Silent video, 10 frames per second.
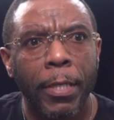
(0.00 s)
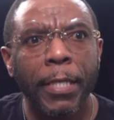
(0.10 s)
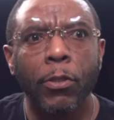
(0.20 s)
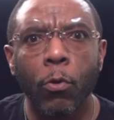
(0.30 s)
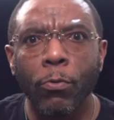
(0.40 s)

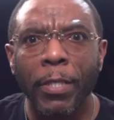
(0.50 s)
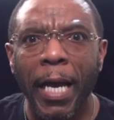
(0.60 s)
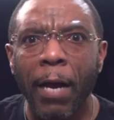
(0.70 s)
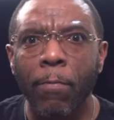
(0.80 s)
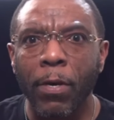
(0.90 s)
this dude's
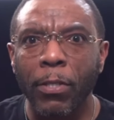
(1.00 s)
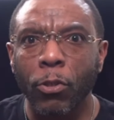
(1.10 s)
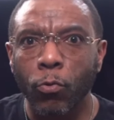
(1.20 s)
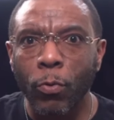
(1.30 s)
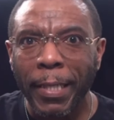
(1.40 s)
job was
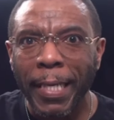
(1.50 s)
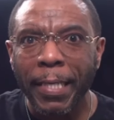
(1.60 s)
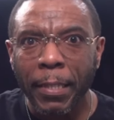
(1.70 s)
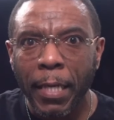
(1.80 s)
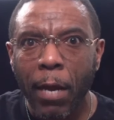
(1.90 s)
to
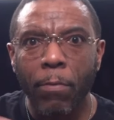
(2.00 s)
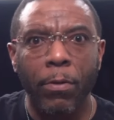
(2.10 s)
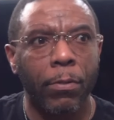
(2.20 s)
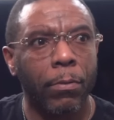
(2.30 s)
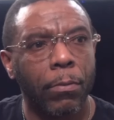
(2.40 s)
clean the
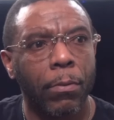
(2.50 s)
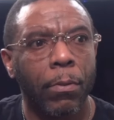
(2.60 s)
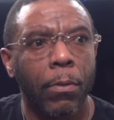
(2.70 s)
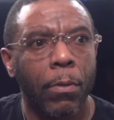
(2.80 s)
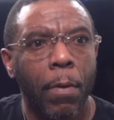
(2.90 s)
showers.
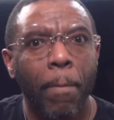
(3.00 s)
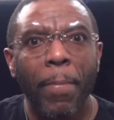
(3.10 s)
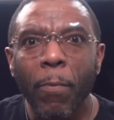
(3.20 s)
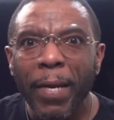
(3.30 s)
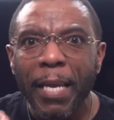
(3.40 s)

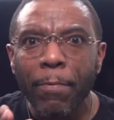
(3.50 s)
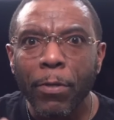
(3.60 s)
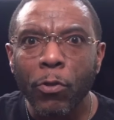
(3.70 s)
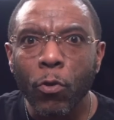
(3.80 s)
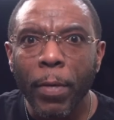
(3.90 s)
But what he
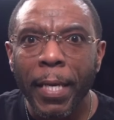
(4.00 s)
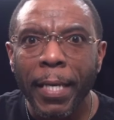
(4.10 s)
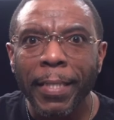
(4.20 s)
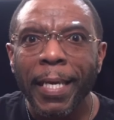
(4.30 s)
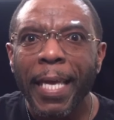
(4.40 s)
would do
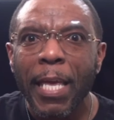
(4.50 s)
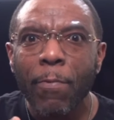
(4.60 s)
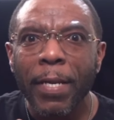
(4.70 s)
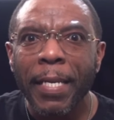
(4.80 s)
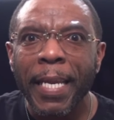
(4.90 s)
is he
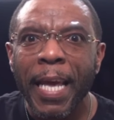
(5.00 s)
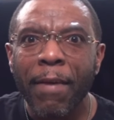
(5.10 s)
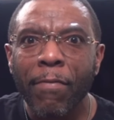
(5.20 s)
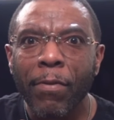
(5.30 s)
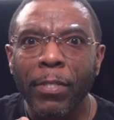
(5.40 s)
would
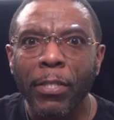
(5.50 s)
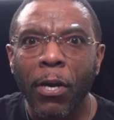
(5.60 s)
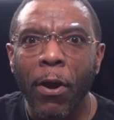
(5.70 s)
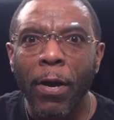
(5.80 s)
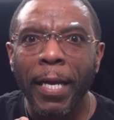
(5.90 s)
never
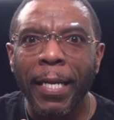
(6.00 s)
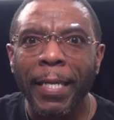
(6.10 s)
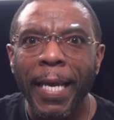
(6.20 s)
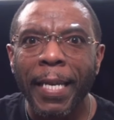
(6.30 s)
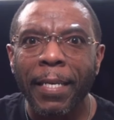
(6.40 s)
start
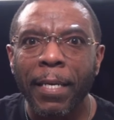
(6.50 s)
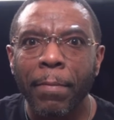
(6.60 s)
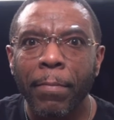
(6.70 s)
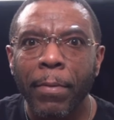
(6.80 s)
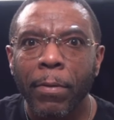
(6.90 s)
cleaning
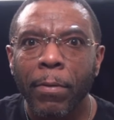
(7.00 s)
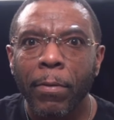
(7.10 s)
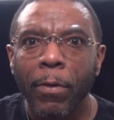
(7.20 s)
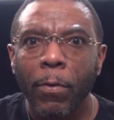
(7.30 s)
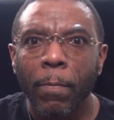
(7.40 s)
them
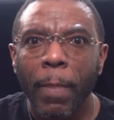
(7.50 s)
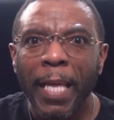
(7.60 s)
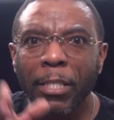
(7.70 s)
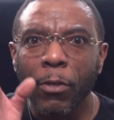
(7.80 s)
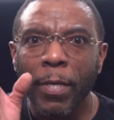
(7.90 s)

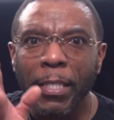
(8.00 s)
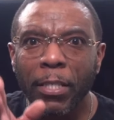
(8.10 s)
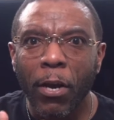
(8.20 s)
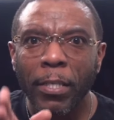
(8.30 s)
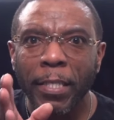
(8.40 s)
until he
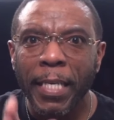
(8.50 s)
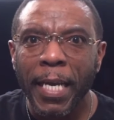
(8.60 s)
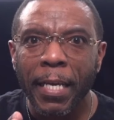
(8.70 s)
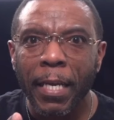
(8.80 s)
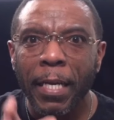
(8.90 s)
starts
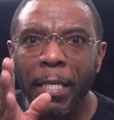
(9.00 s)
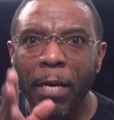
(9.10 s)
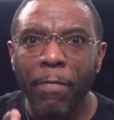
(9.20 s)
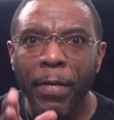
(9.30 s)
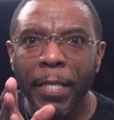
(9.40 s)
seeing
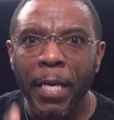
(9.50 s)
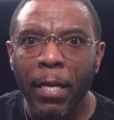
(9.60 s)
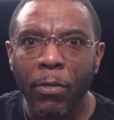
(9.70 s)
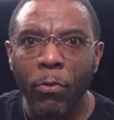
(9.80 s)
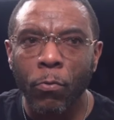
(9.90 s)
enough of the
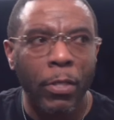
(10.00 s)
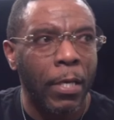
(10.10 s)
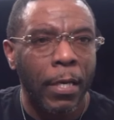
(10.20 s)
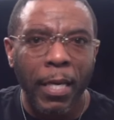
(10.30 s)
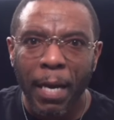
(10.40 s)
young dudes
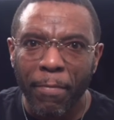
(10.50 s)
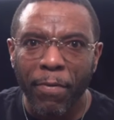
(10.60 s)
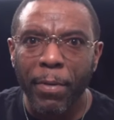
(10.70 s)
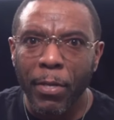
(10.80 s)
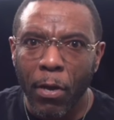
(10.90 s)
coming
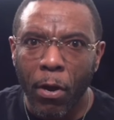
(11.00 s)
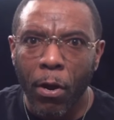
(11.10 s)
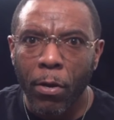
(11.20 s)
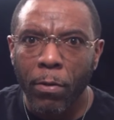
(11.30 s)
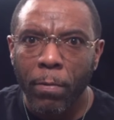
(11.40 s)
from the
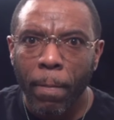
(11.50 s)
yard,